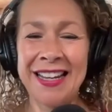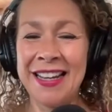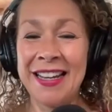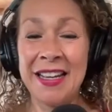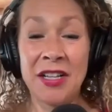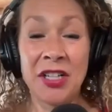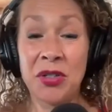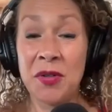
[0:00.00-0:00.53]

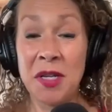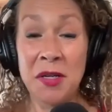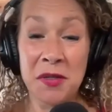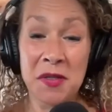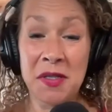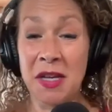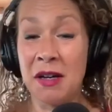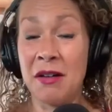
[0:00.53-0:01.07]
treat
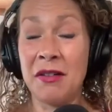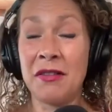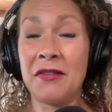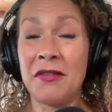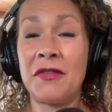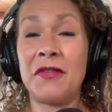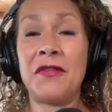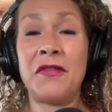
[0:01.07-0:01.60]

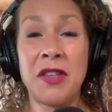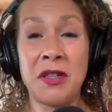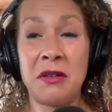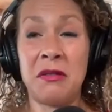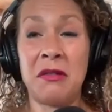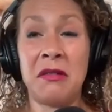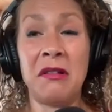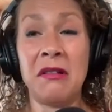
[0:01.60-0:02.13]
yourself,
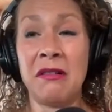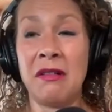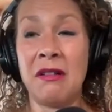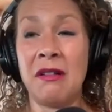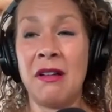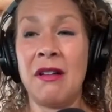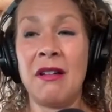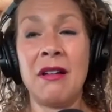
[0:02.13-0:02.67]
feel?
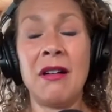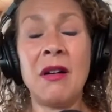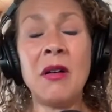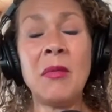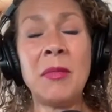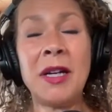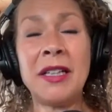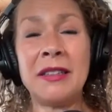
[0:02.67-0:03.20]
Oh
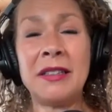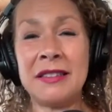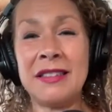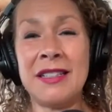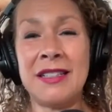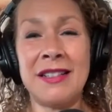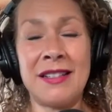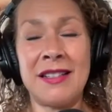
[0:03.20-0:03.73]
my
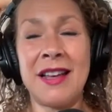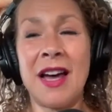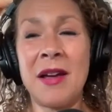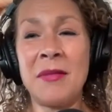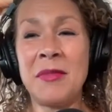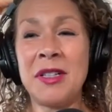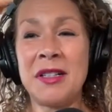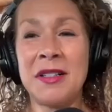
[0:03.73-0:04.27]
goodness.
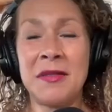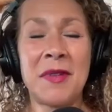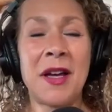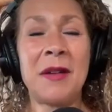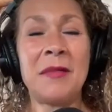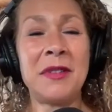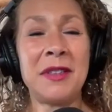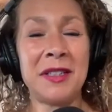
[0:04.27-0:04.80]
I'm
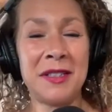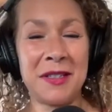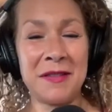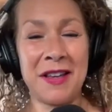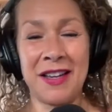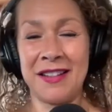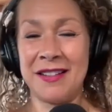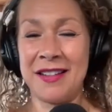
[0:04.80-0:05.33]
gonna do
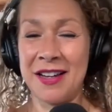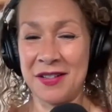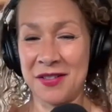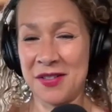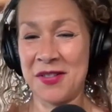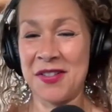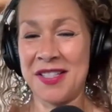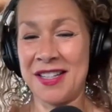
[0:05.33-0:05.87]
that
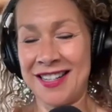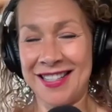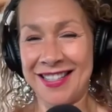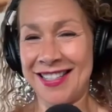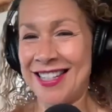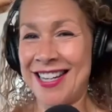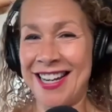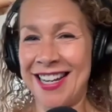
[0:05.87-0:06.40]
exercise
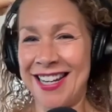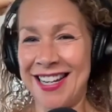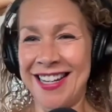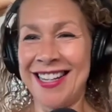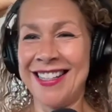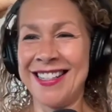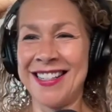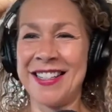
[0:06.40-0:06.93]
today
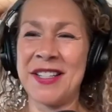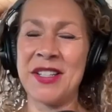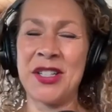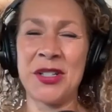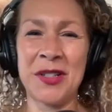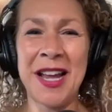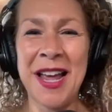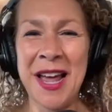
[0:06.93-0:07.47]
and just
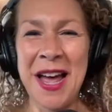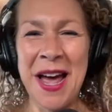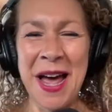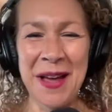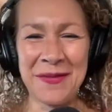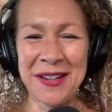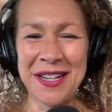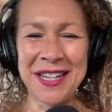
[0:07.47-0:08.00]

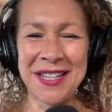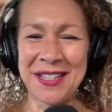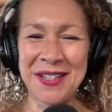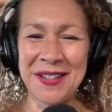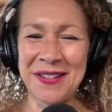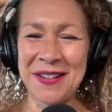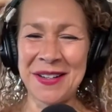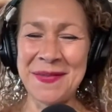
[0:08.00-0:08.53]
I'm gonna
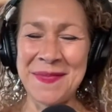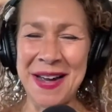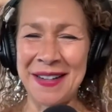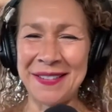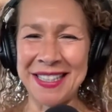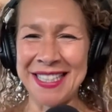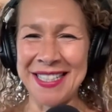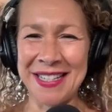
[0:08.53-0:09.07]
journal about
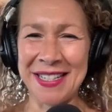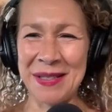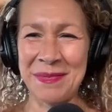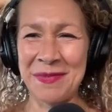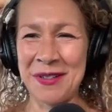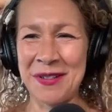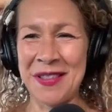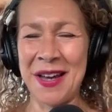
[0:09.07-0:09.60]
it and
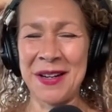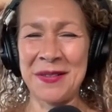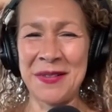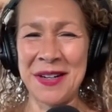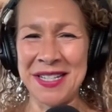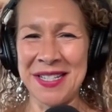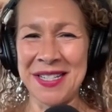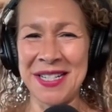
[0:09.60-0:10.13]
explore that
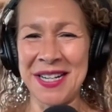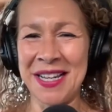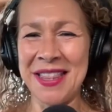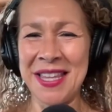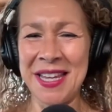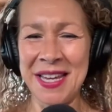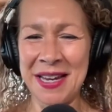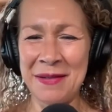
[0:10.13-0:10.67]
question. I
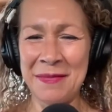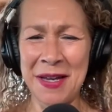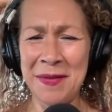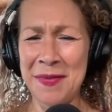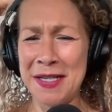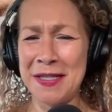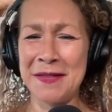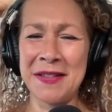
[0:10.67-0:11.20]
think I might
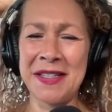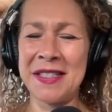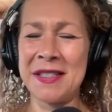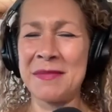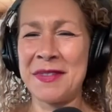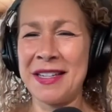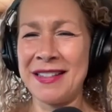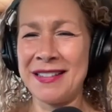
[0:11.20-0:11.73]
be doing some
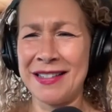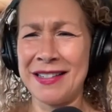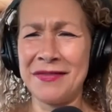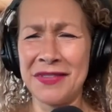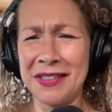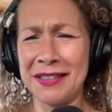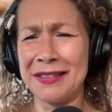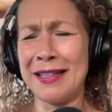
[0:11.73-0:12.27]
things
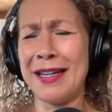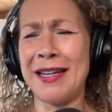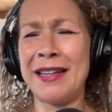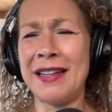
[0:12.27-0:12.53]
differently.